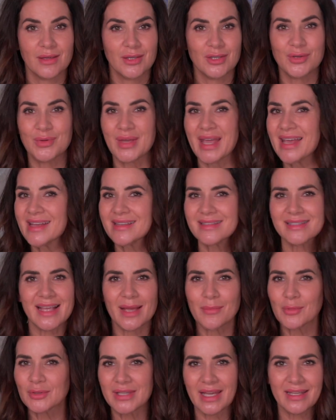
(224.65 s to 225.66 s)
You can't
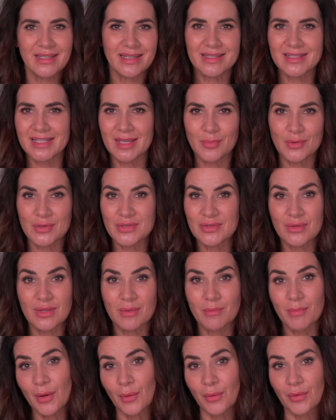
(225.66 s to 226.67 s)
simultaneously pursue
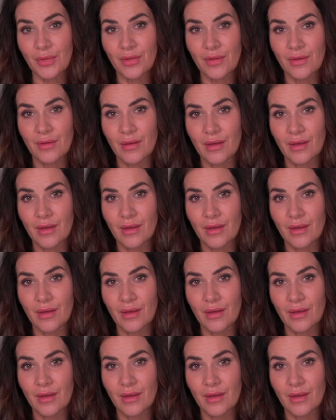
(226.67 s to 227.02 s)
them both.